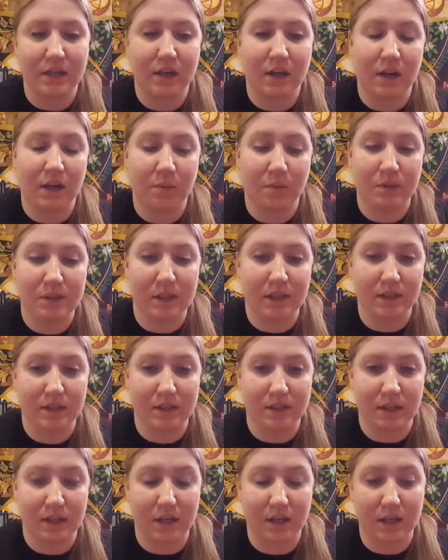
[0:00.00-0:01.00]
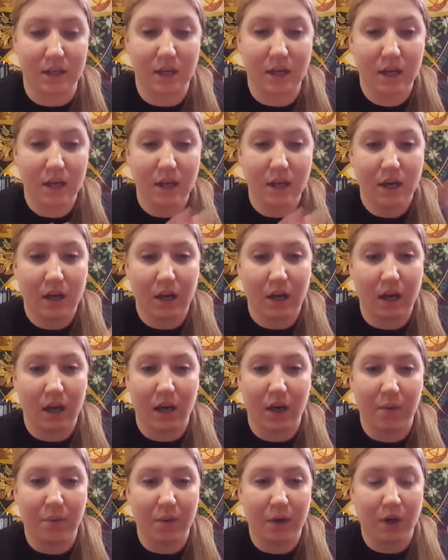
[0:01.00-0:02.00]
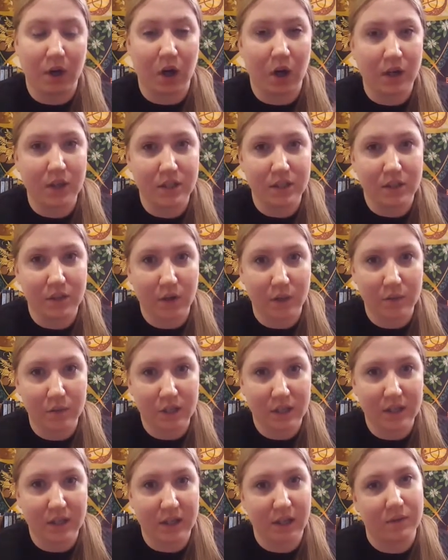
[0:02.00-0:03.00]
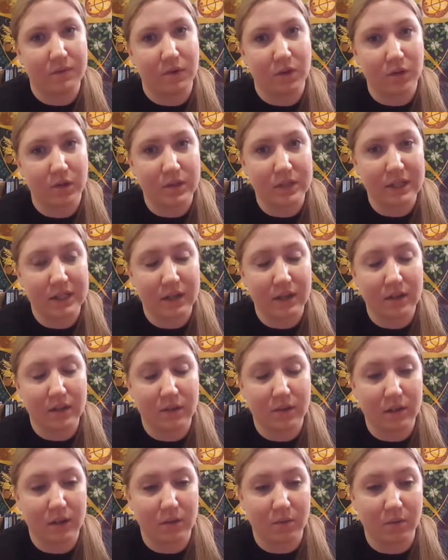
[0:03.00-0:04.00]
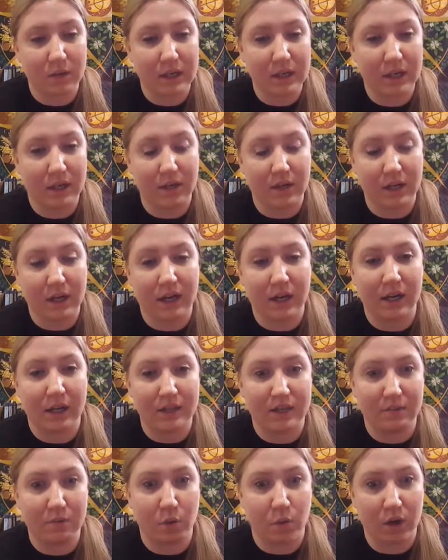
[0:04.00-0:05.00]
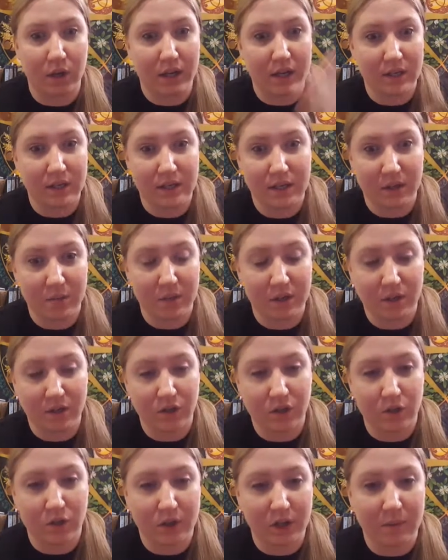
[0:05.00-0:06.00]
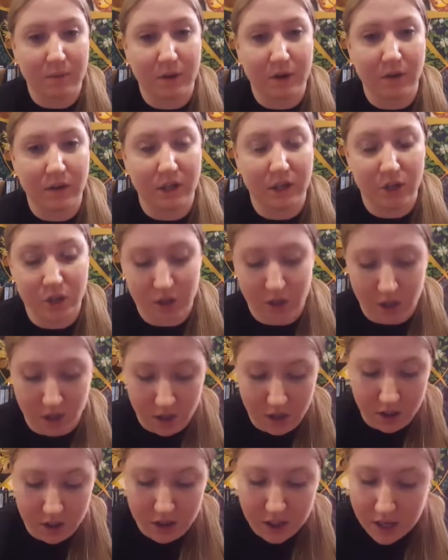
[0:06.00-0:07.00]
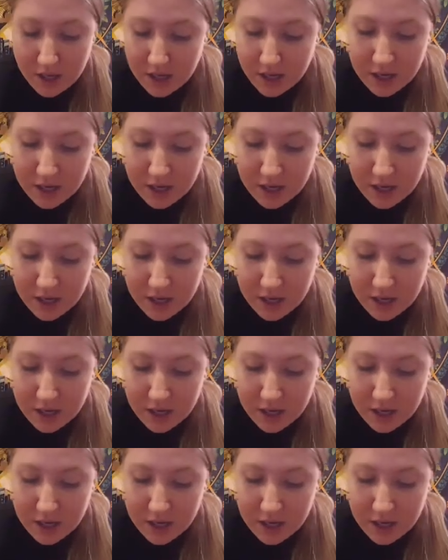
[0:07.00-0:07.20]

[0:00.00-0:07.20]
It almost has like a card description, like if you're using it in a reading, and then it kind of has a more in-depth entry about each card.